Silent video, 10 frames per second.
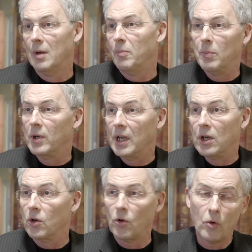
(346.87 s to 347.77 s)
People
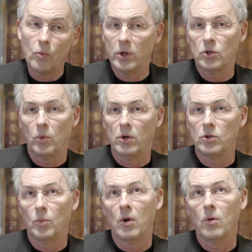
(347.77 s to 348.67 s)
didn't know which words
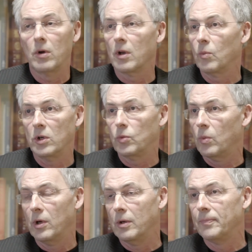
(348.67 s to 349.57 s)
were local and which
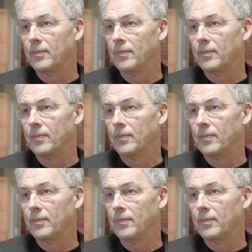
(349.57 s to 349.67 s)
were